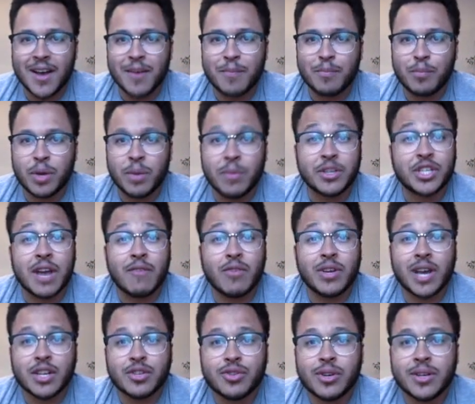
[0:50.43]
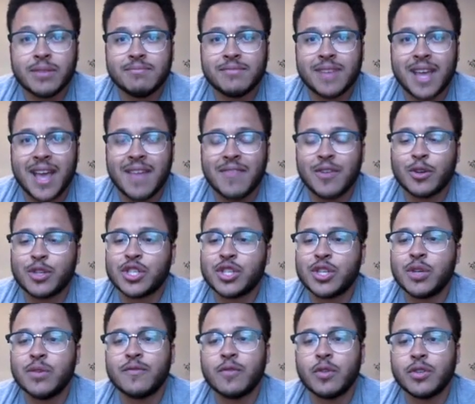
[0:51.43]
pretty much every country, and they're just
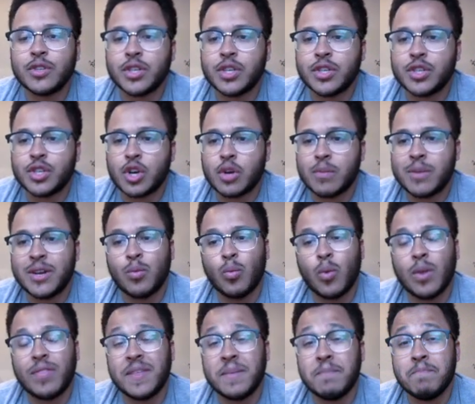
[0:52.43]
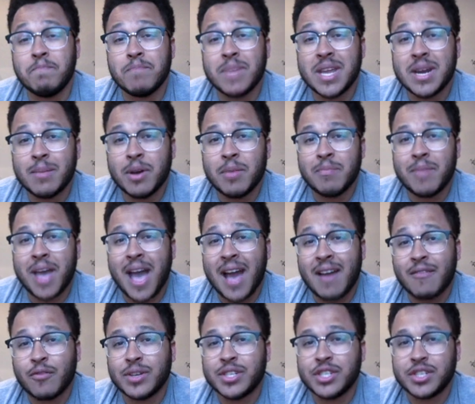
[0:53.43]
useful to determine what the minimum
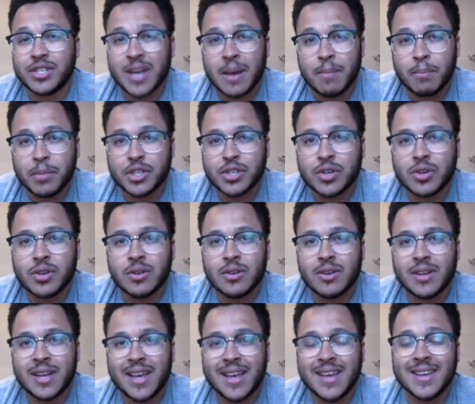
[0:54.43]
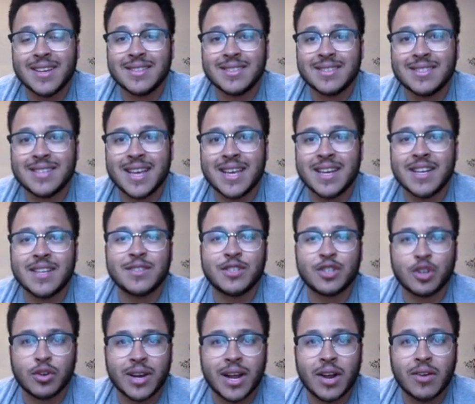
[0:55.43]
average temperature is in a
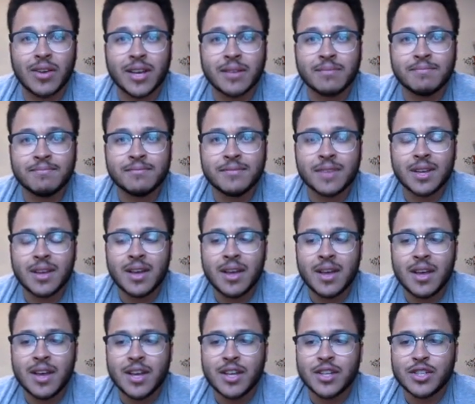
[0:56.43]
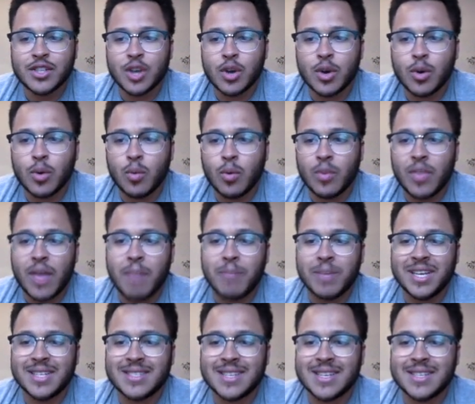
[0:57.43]
certain area. So what that
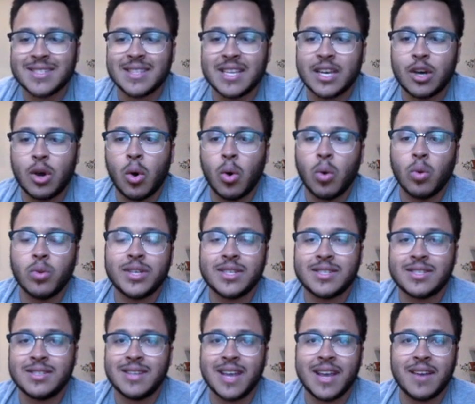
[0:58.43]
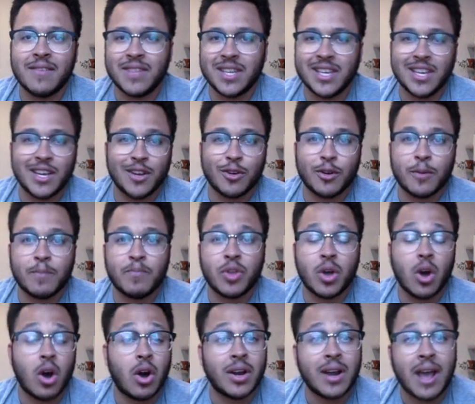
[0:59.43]
means is the coldest day of the year
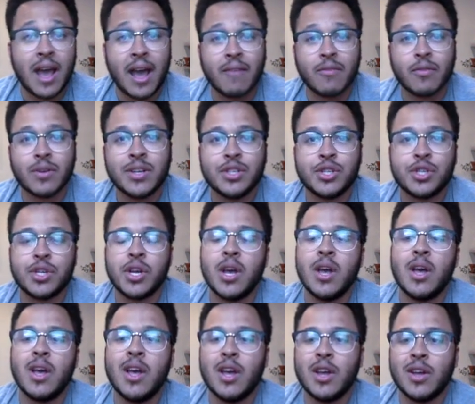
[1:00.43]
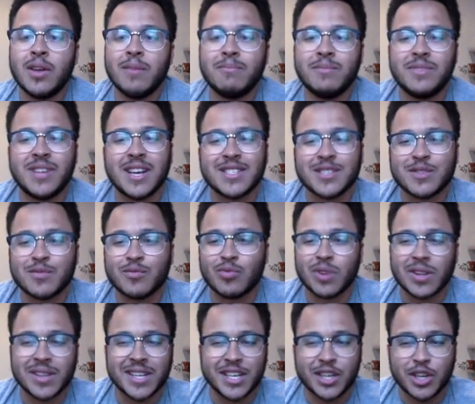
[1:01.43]
on average doesn't
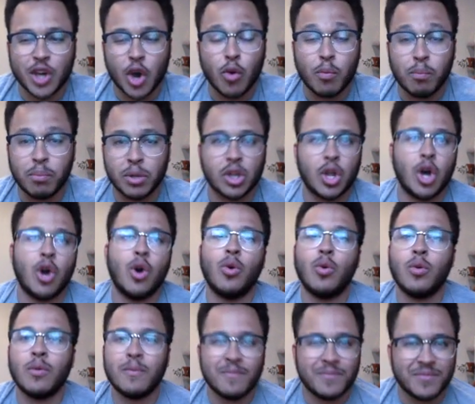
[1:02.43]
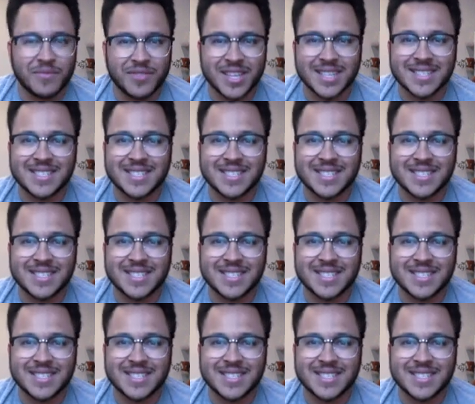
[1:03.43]
really go below this